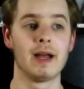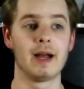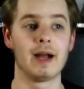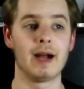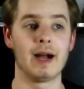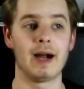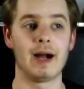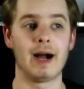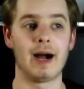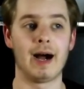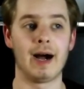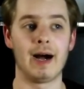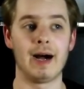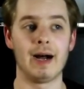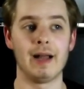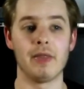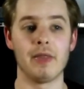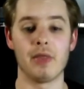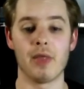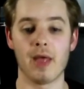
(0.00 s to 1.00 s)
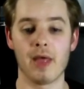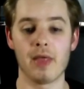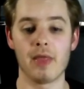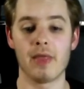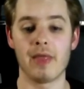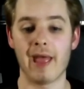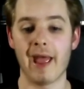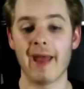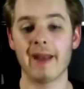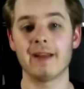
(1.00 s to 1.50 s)

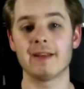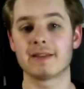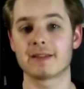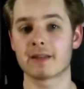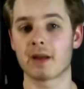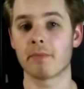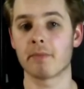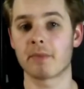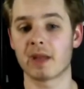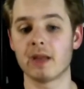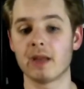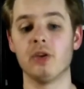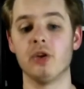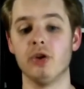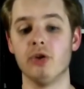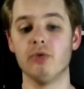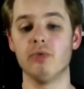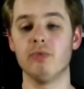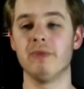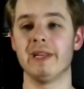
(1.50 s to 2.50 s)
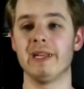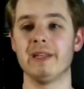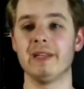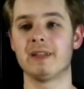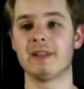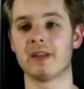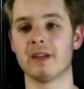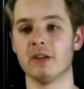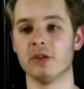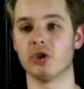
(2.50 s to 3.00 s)
That is something you need
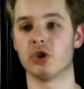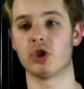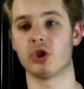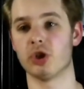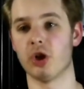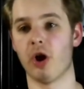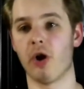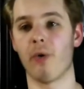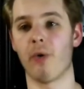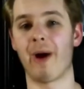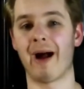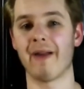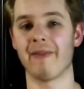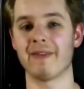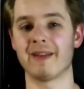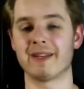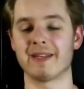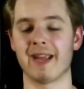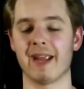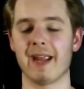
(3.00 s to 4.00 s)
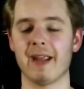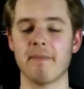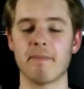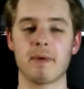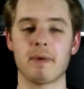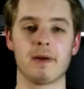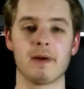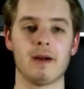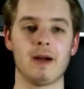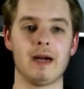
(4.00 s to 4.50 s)
to show on the tape
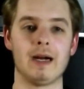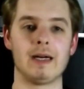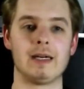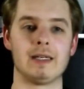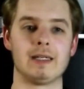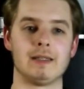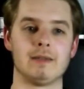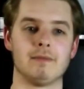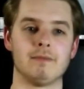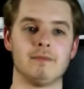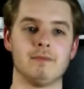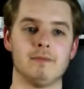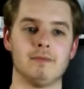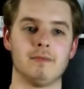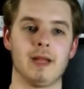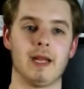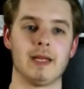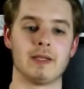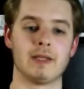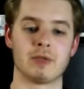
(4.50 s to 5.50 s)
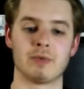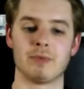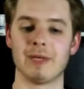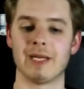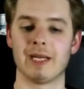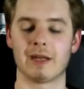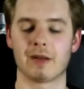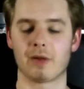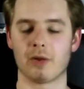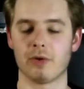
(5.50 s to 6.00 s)
as we
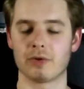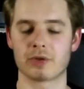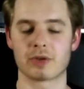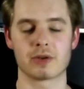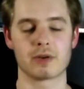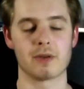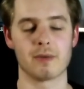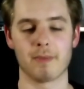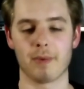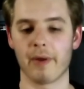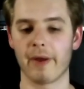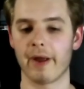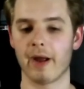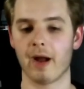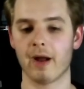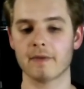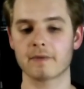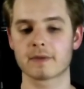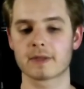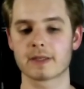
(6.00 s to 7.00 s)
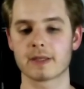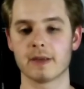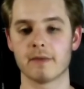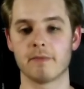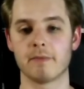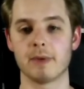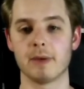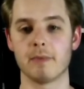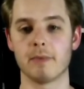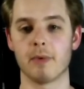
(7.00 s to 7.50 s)
get closer to the playoffs, if
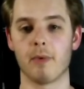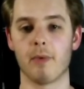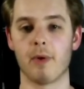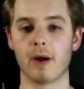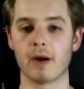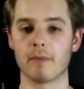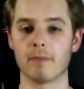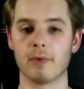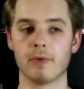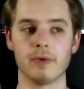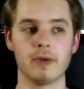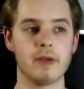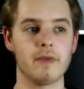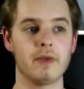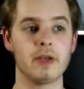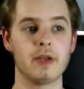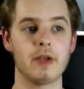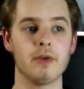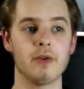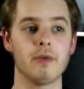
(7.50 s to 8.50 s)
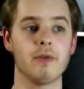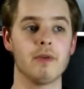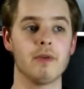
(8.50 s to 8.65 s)
people want to believe in you.